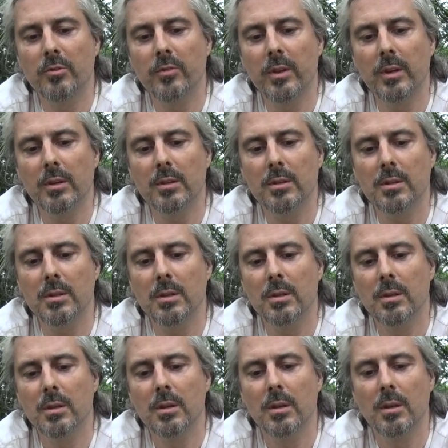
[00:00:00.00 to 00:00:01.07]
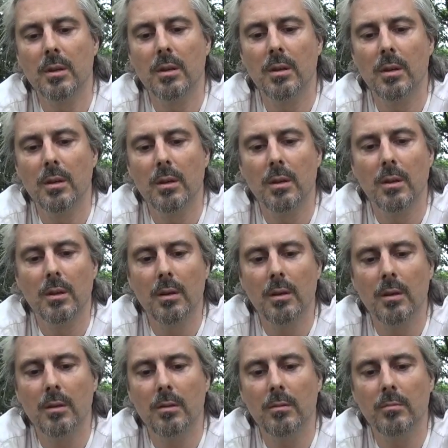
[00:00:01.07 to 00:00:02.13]
fingers.
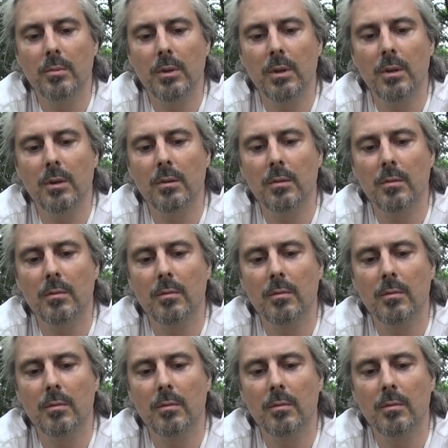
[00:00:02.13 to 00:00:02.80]
And on we go.